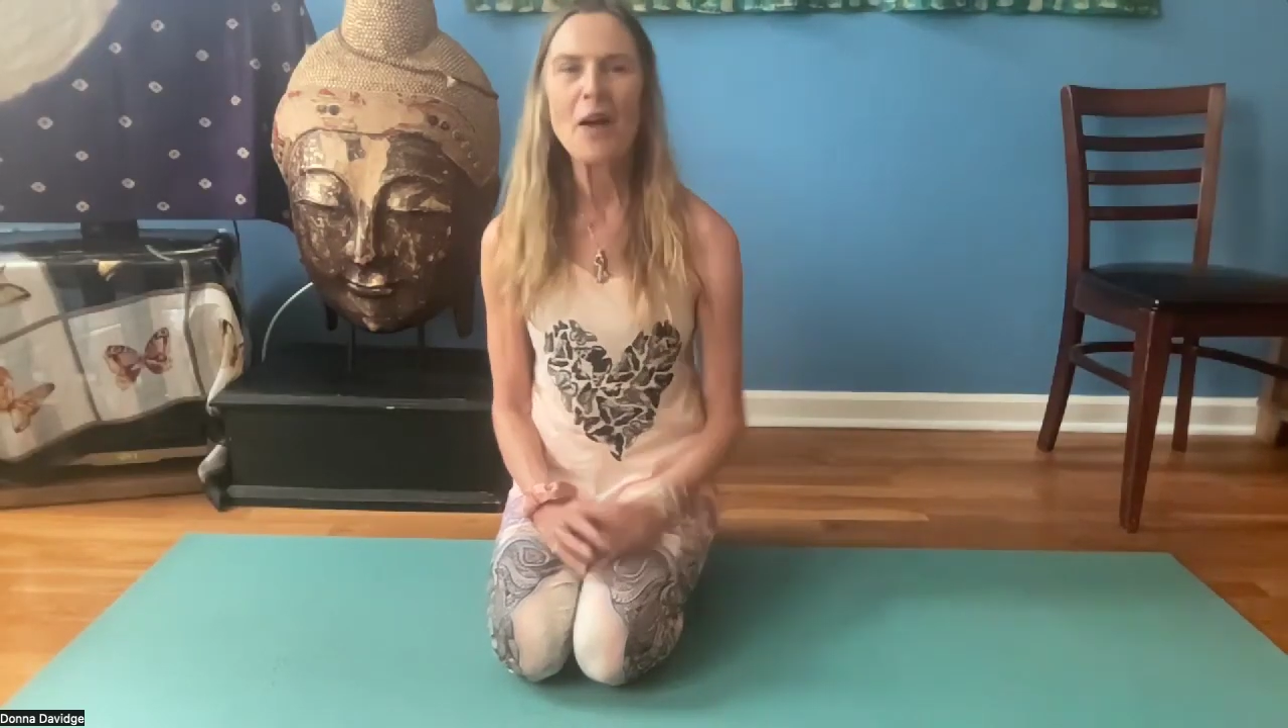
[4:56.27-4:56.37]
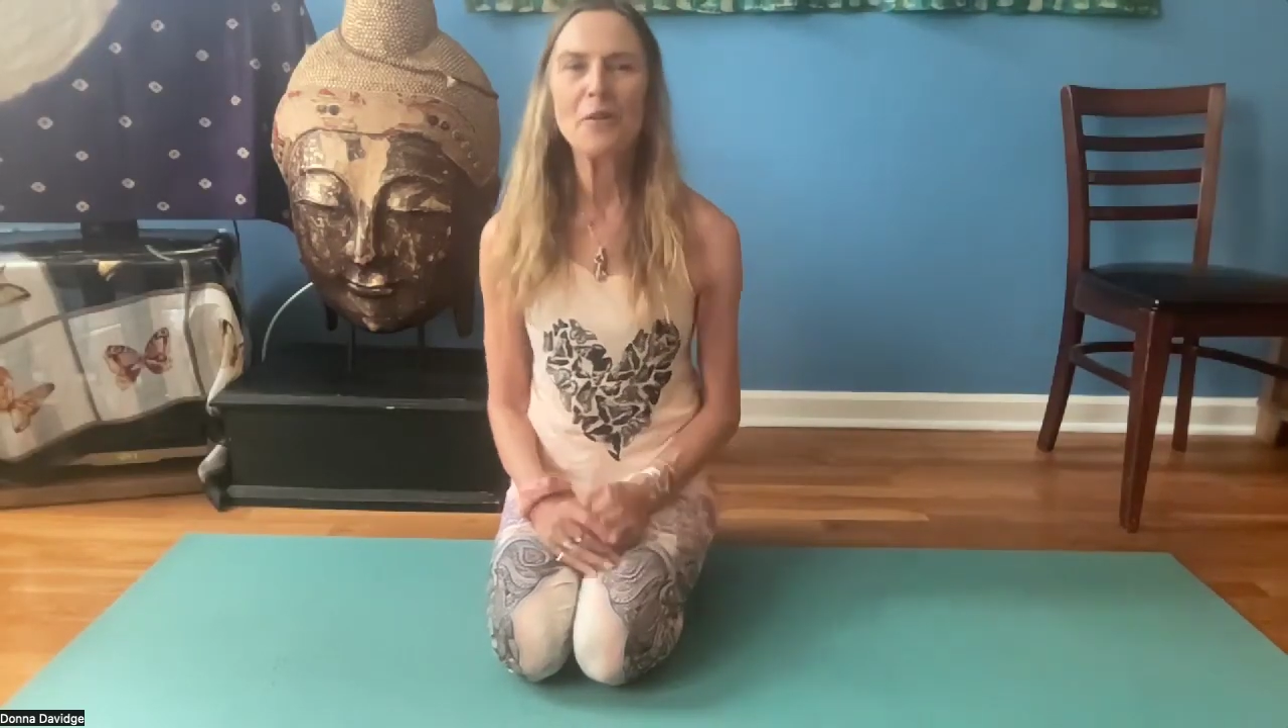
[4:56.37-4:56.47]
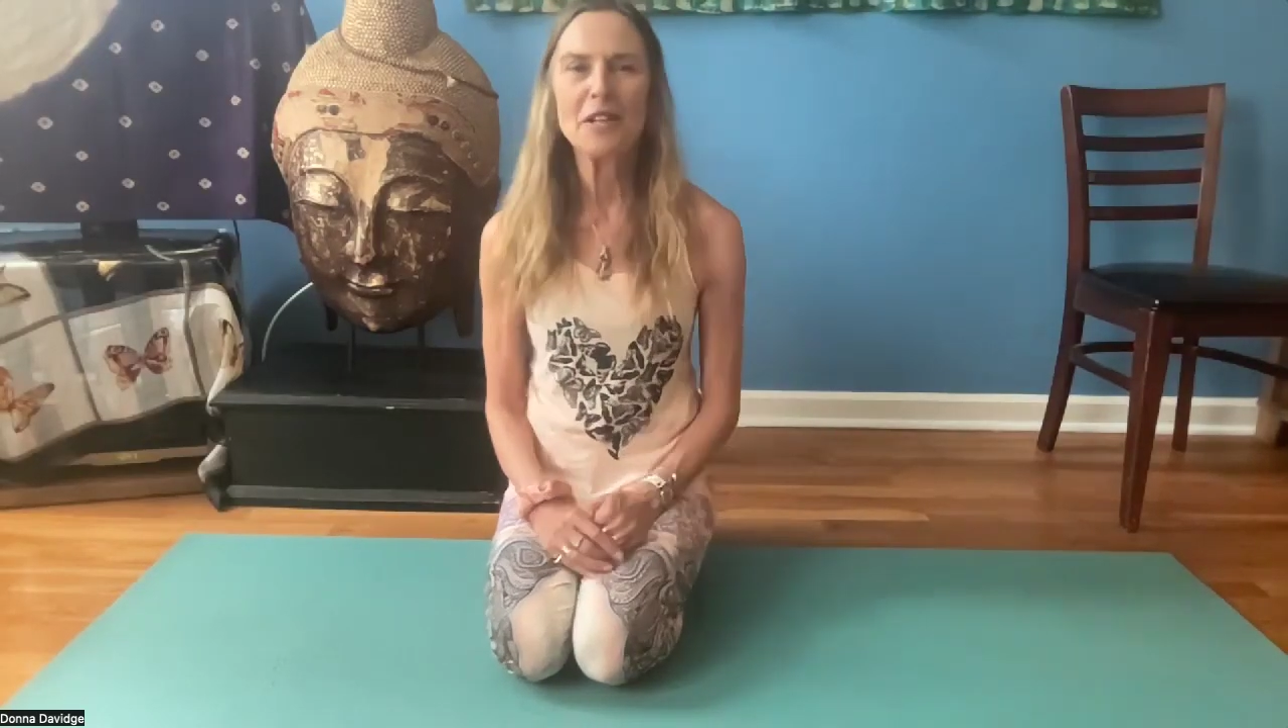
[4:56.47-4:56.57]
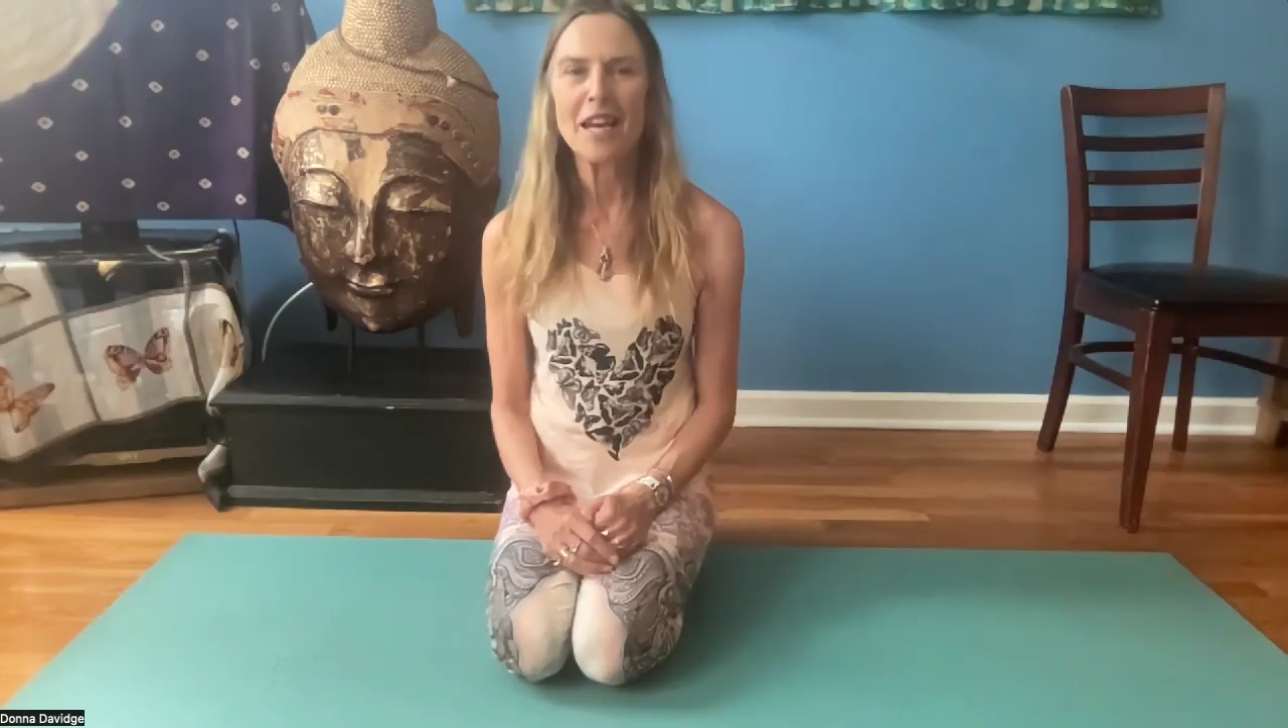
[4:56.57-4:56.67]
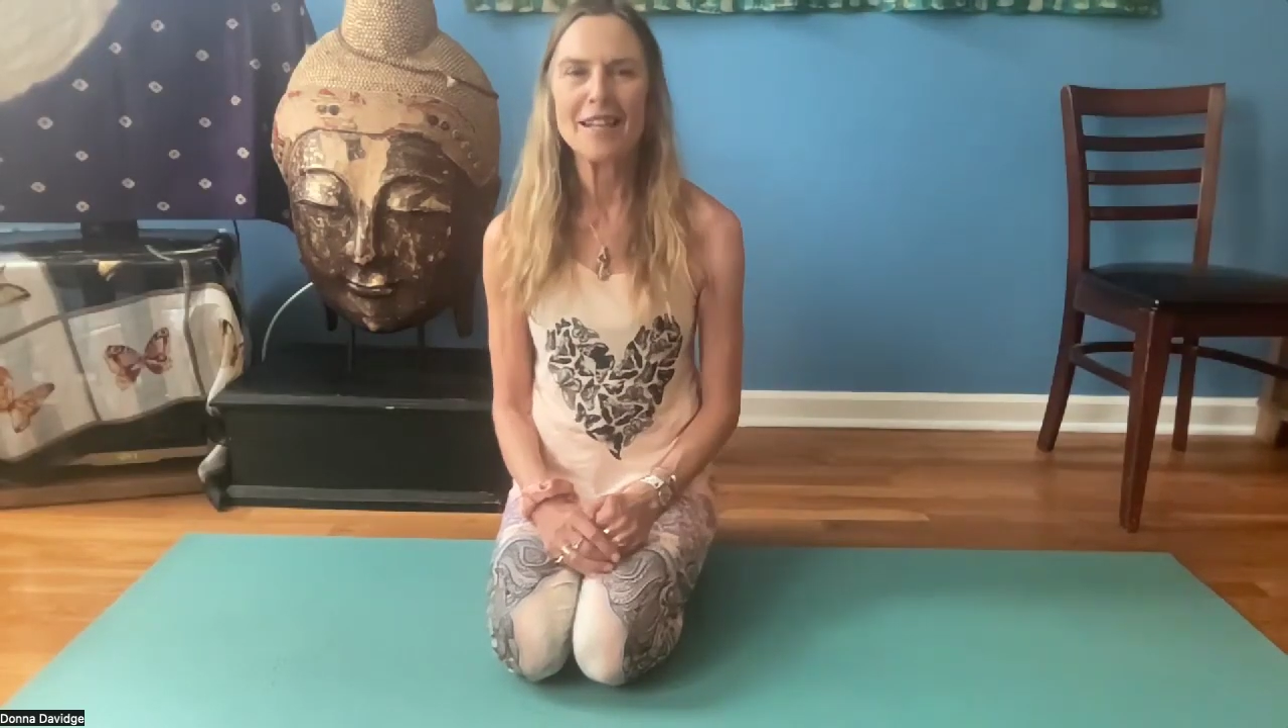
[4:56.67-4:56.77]
I
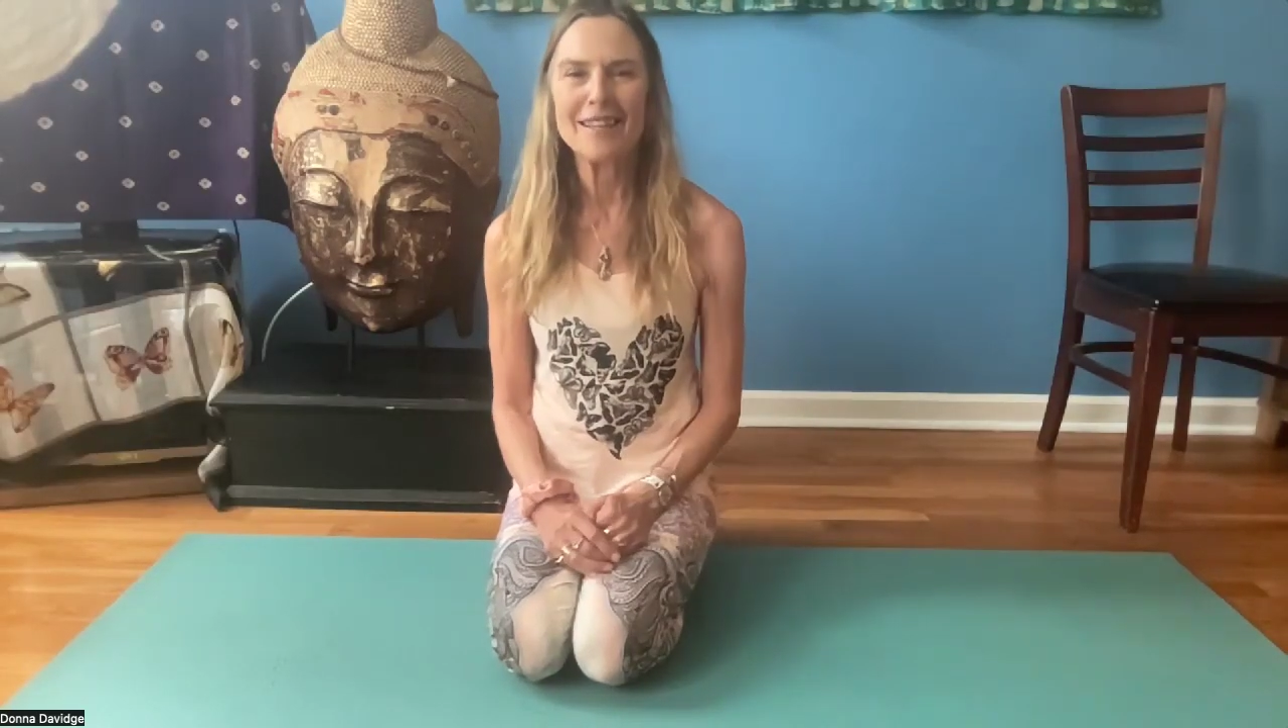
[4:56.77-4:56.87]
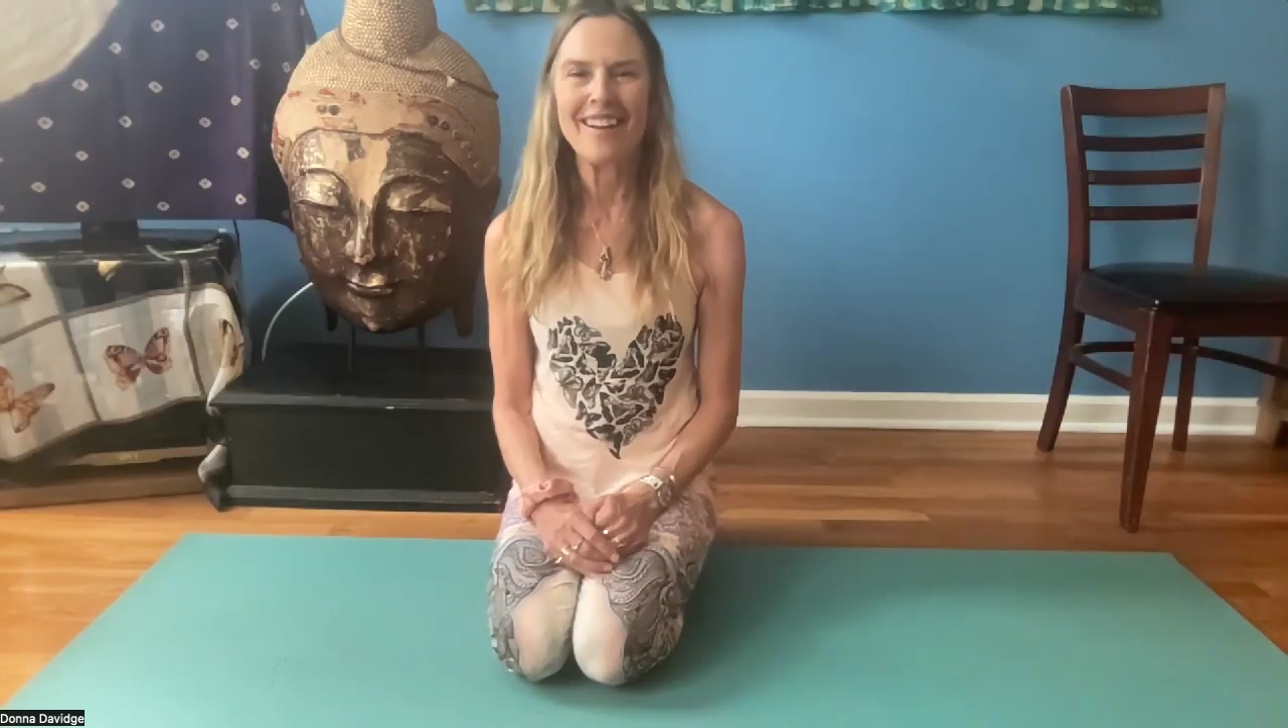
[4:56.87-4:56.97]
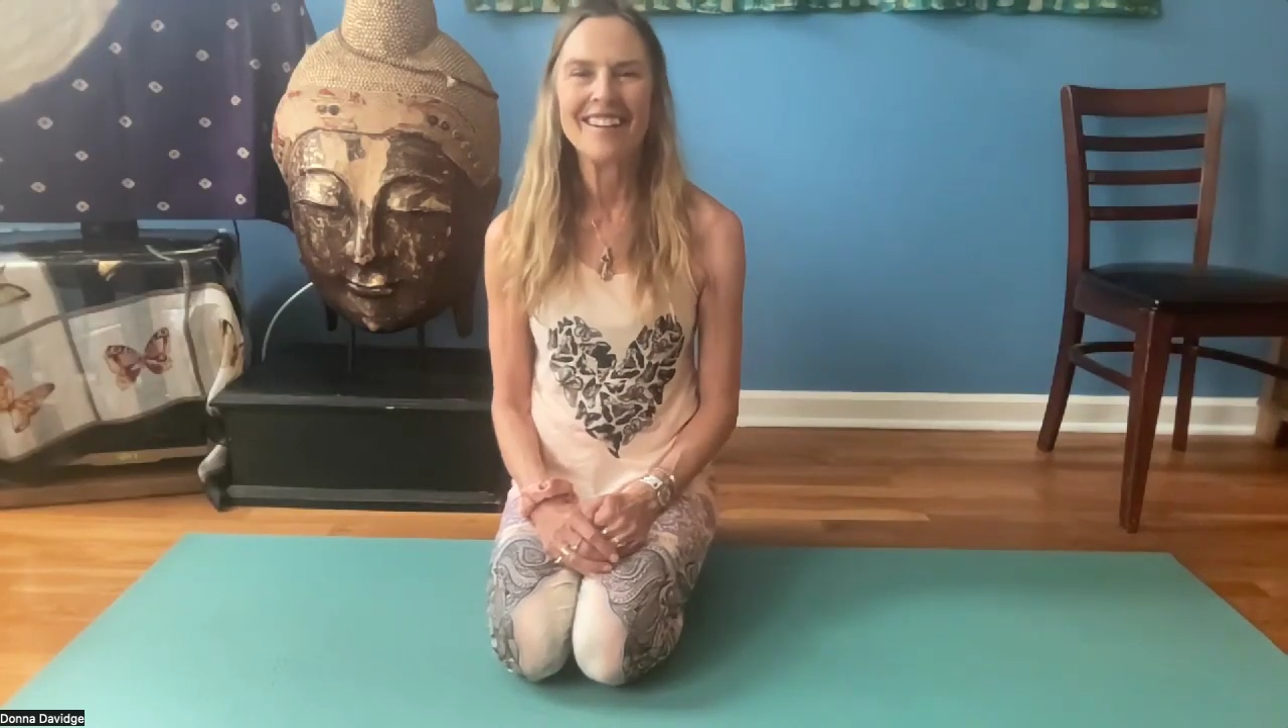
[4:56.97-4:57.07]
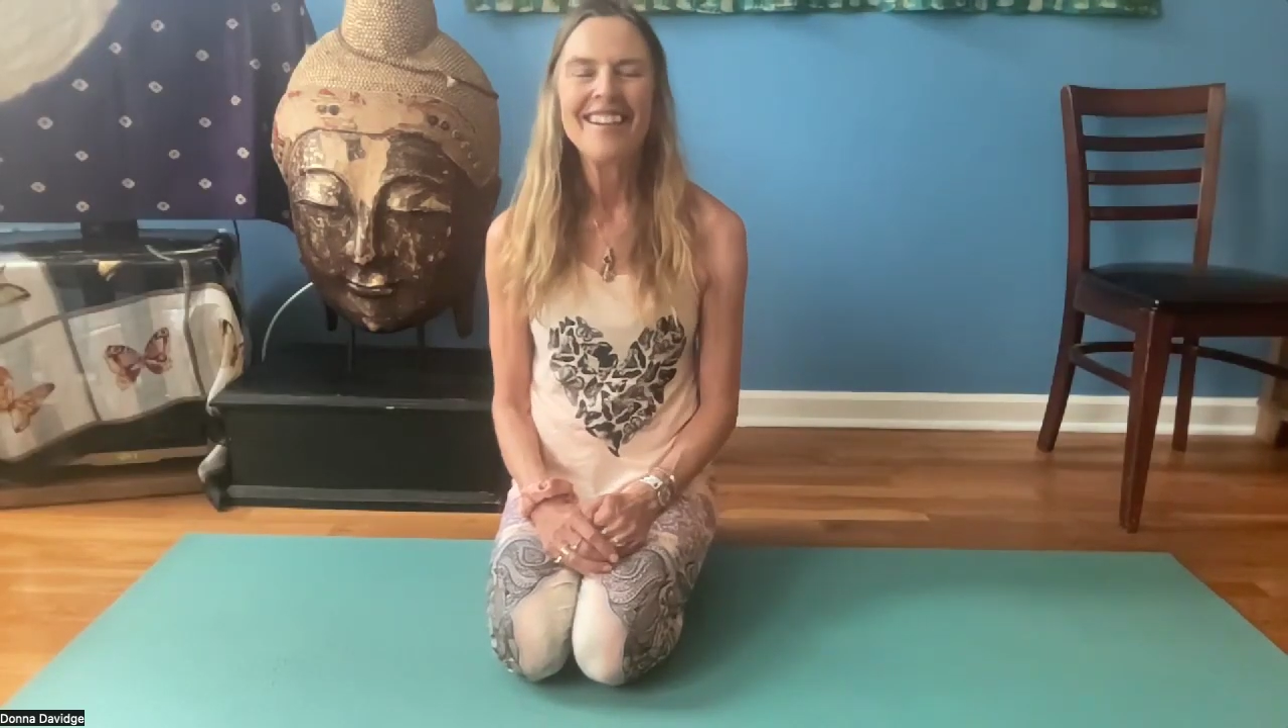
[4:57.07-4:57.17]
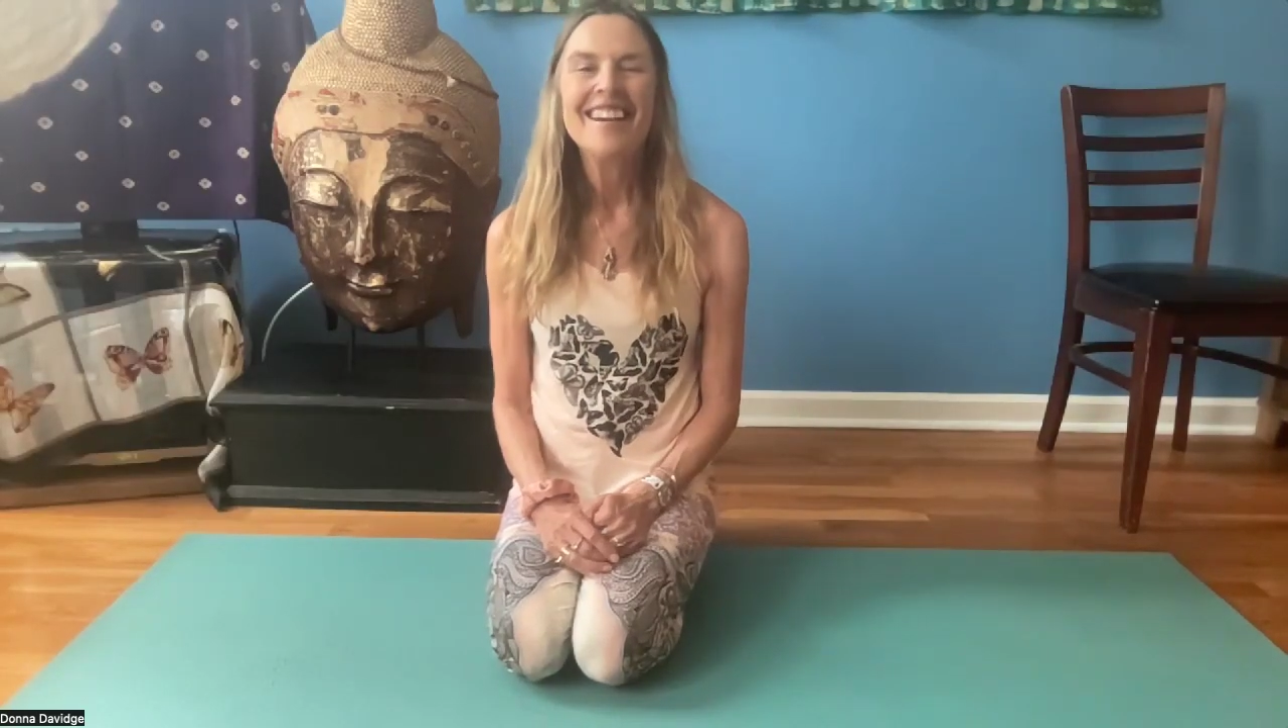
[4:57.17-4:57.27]
will get it
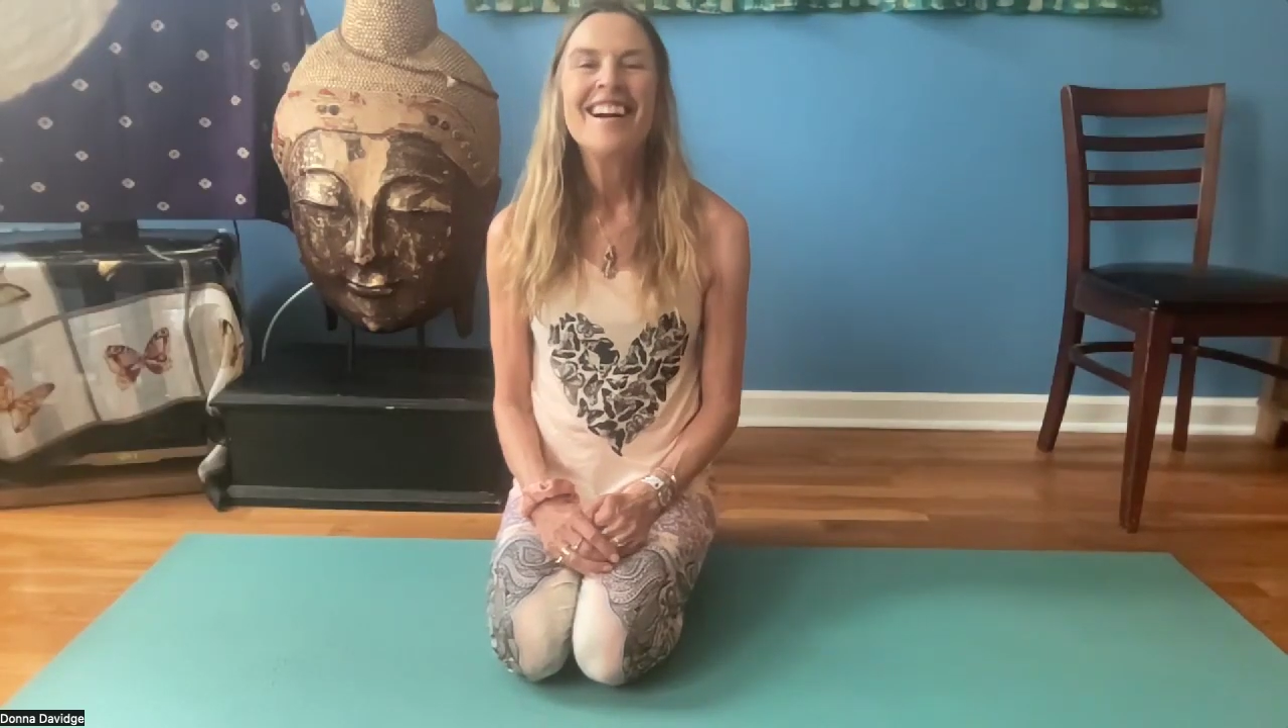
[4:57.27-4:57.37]
there.